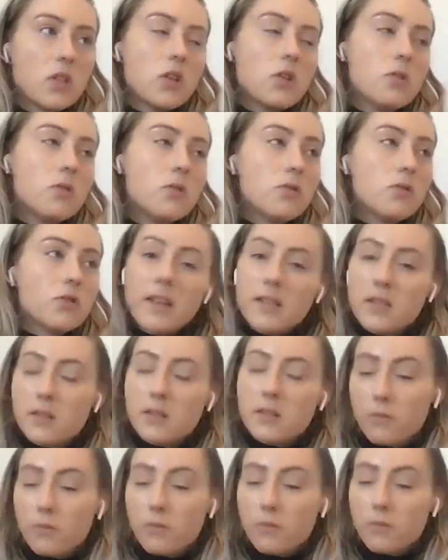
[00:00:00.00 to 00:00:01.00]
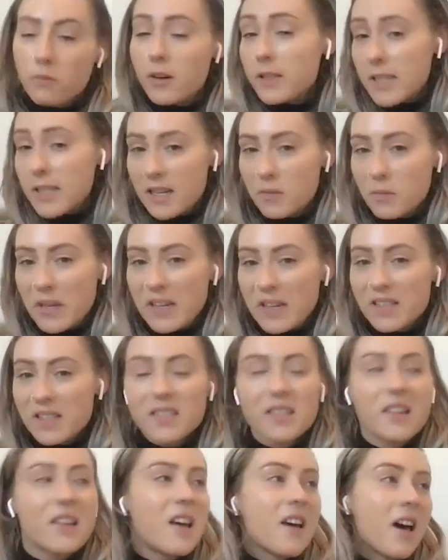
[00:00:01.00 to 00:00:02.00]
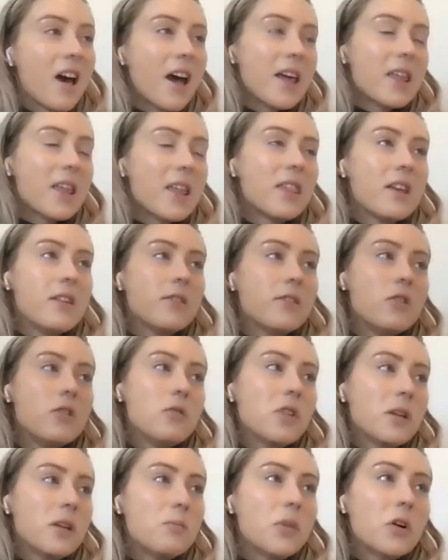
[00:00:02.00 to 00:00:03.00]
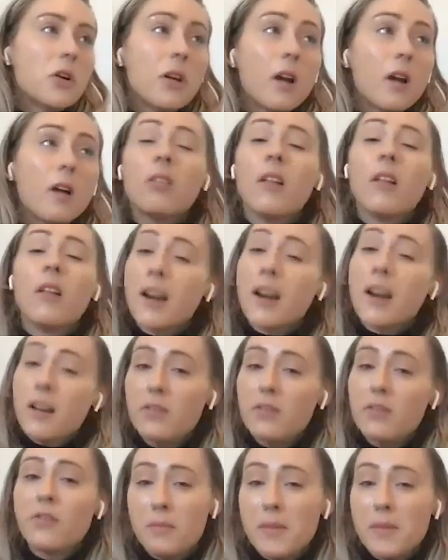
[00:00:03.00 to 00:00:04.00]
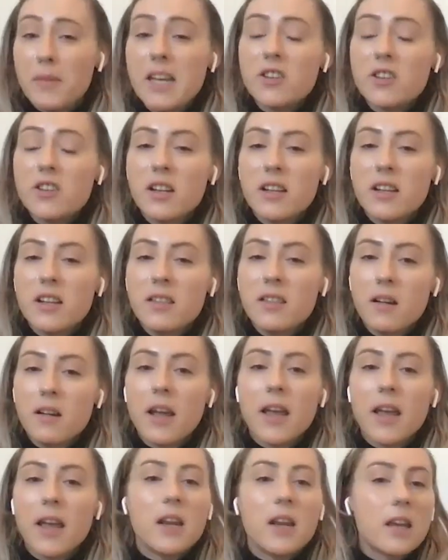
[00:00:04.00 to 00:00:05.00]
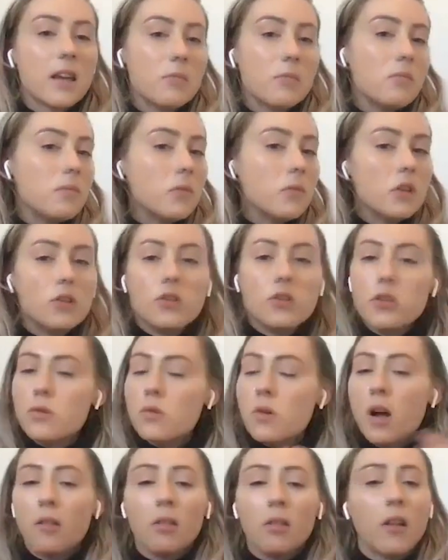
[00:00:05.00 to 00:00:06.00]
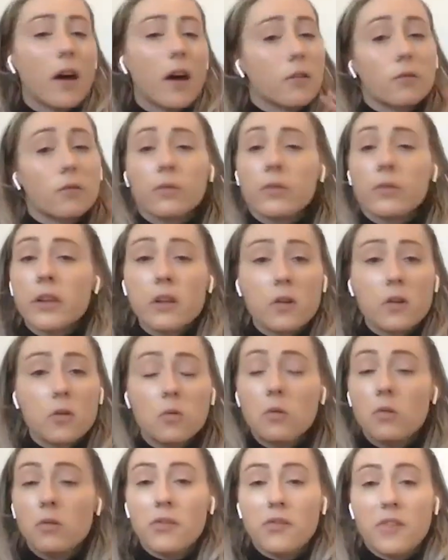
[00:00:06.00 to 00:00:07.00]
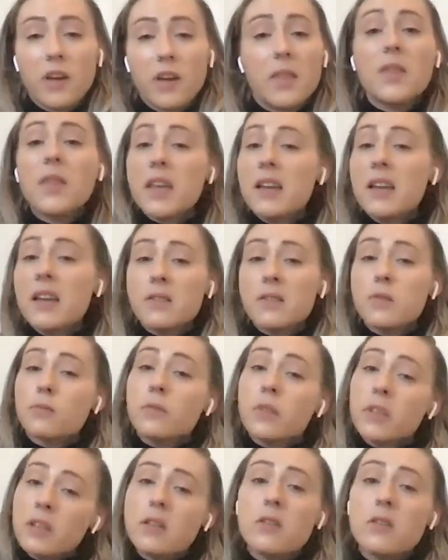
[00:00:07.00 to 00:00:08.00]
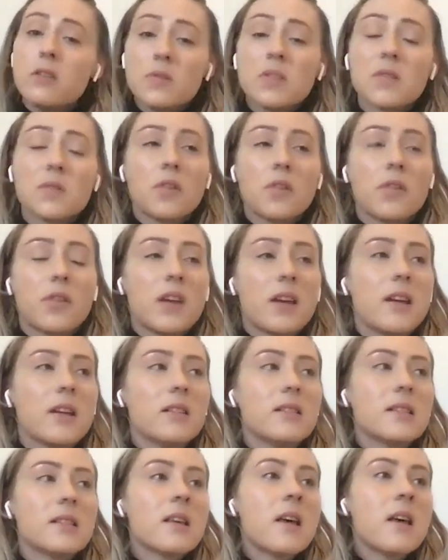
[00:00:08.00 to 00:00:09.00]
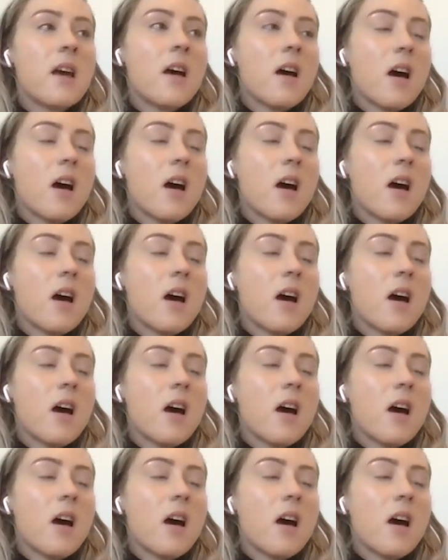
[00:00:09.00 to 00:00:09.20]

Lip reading: this huge reservoir or database. I think that you can put a lot of information in there and it can do a lot of really cool, fun things, really useful things